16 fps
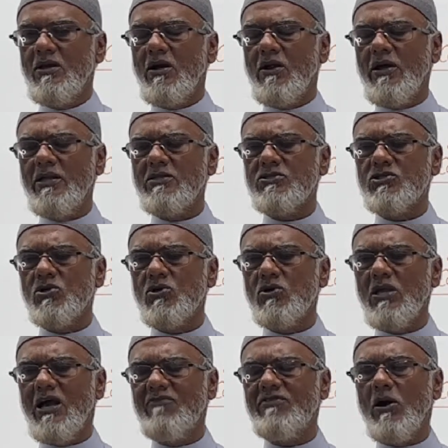All right? So
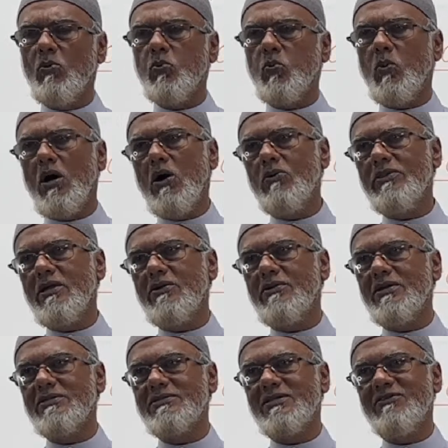you have that waw there.
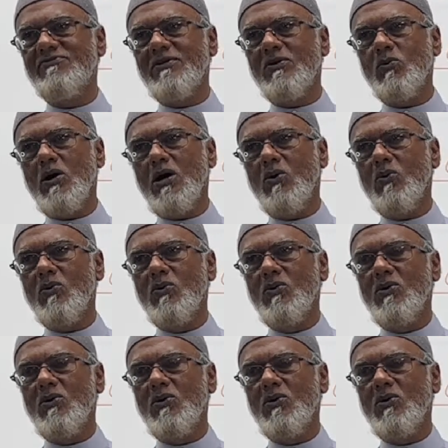That's a different waw.